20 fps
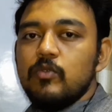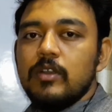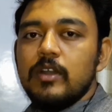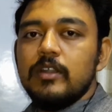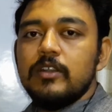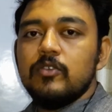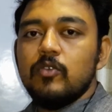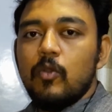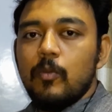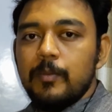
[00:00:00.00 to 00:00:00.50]

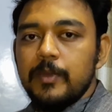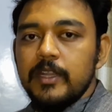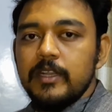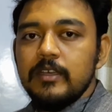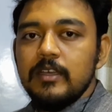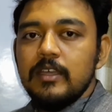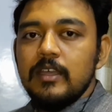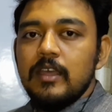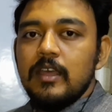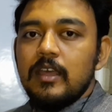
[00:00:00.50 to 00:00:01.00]
can't
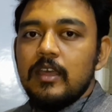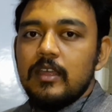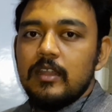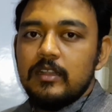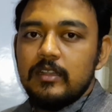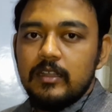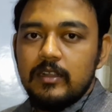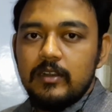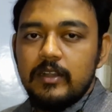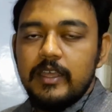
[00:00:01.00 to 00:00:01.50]
open
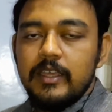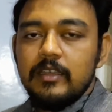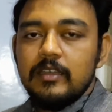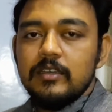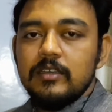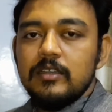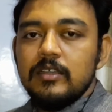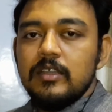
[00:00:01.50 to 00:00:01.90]
the link.